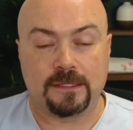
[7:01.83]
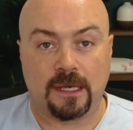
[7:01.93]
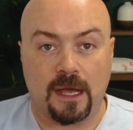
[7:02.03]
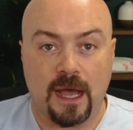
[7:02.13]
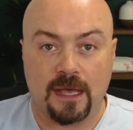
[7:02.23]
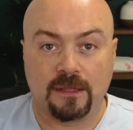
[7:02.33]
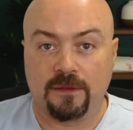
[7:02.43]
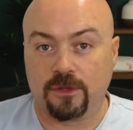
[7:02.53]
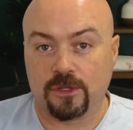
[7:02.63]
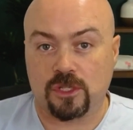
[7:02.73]

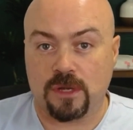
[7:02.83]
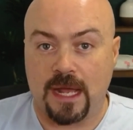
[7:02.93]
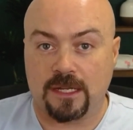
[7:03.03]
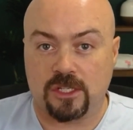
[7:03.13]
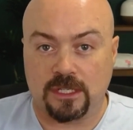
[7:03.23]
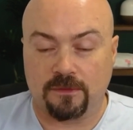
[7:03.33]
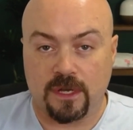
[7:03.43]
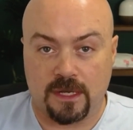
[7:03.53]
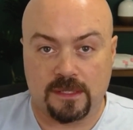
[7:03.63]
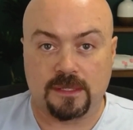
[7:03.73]
high-level strategy of
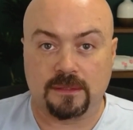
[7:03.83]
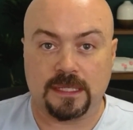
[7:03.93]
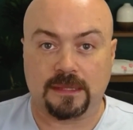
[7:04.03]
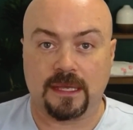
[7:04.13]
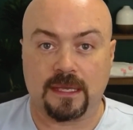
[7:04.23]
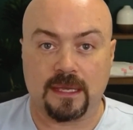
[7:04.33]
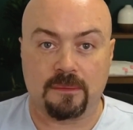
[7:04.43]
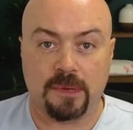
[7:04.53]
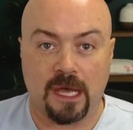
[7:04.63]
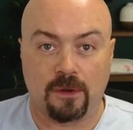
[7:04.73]
constantly thinking
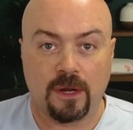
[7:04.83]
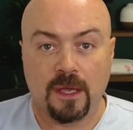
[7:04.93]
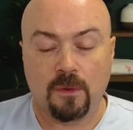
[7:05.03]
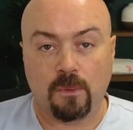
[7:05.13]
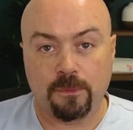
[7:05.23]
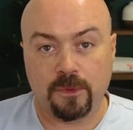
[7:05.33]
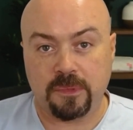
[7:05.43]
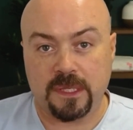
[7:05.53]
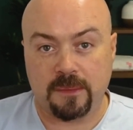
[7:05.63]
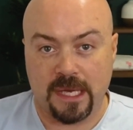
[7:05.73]
about what would
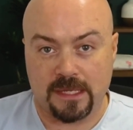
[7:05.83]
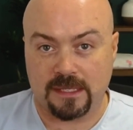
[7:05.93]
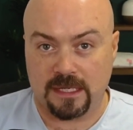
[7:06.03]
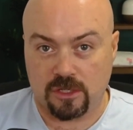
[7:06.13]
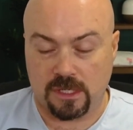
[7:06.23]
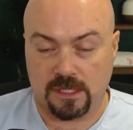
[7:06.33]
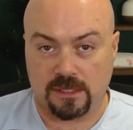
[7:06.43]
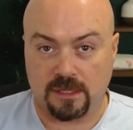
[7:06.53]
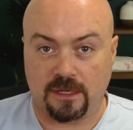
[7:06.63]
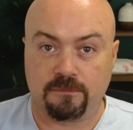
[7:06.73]
be the best
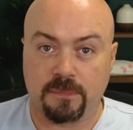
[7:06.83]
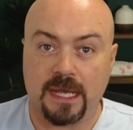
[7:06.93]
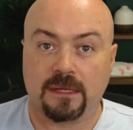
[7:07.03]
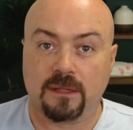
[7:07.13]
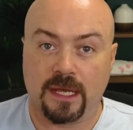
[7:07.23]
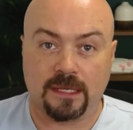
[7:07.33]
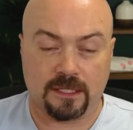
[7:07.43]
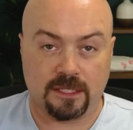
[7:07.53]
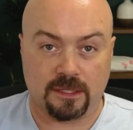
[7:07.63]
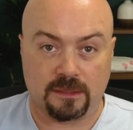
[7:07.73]
interest of my
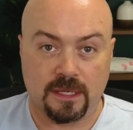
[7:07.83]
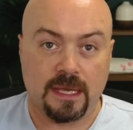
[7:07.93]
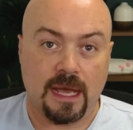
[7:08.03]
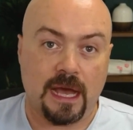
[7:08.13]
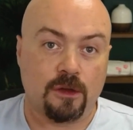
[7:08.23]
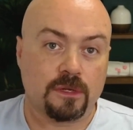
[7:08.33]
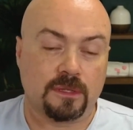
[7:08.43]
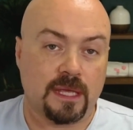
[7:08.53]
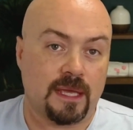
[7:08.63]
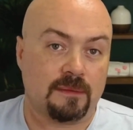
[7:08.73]
client here. How
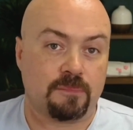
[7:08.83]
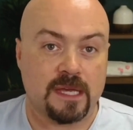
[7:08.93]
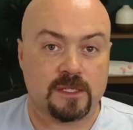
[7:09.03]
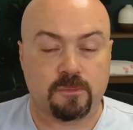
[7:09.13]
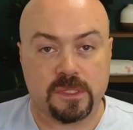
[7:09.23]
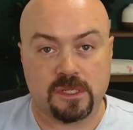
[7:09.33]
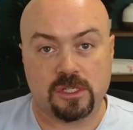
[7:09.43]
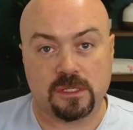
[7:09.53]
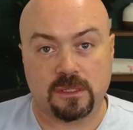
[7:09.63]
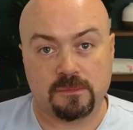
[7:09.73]
could they best
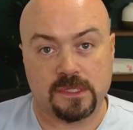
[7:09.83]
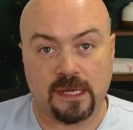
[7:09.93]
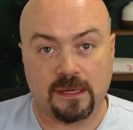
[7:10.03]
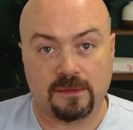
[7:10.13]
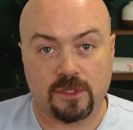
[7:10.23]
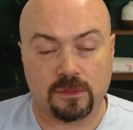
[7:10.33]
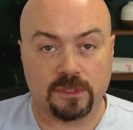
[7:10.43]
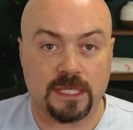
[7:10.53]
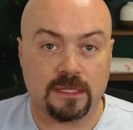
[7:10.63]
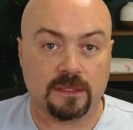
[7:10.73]
position themselves to
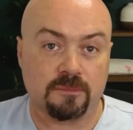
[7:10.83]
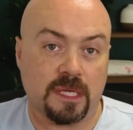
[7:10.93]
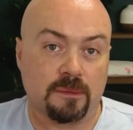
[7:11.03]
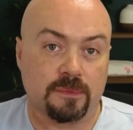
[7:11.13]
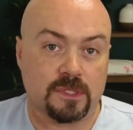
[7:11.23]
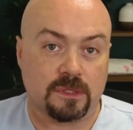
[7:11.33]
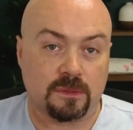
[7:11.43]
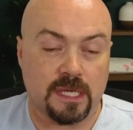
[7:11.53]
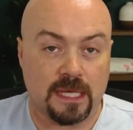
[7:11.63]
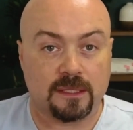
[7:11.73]
legally be able
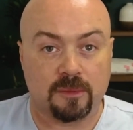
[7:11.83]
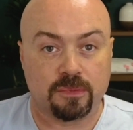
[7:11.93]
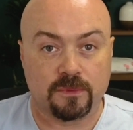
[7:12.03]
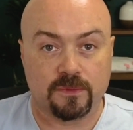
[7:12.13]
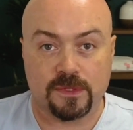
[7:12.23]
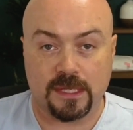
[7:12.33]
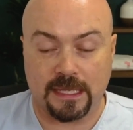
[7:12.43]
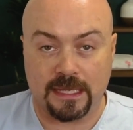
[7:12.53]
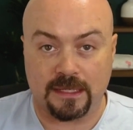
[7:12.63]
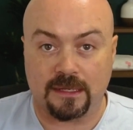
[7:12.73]
to get the approvals that
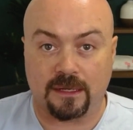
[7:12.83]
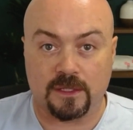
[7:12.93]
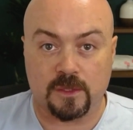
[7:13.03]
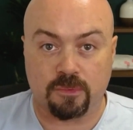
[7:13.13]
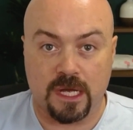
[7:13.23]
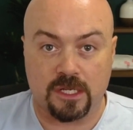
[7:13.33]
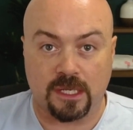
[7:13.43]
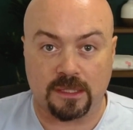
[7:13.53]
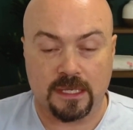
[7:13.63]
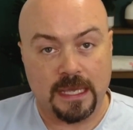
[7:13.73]
they need on this
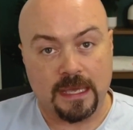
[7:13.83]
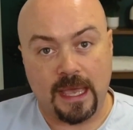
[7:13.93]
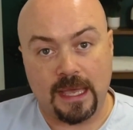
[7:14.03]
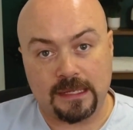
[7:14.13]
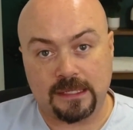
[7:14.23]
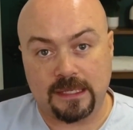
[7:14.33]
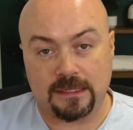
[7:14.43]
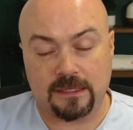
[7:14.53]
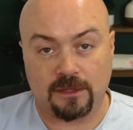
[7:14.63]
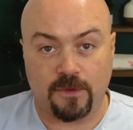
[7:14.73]
project and to
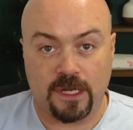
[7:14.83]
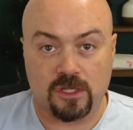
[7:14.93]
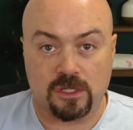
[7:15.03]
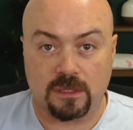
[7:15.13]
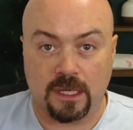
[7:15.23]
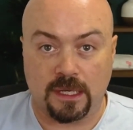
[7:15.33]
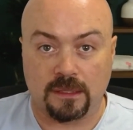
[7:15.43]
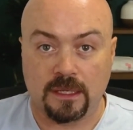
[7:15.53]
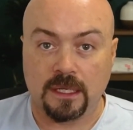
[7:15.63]
get to the finish line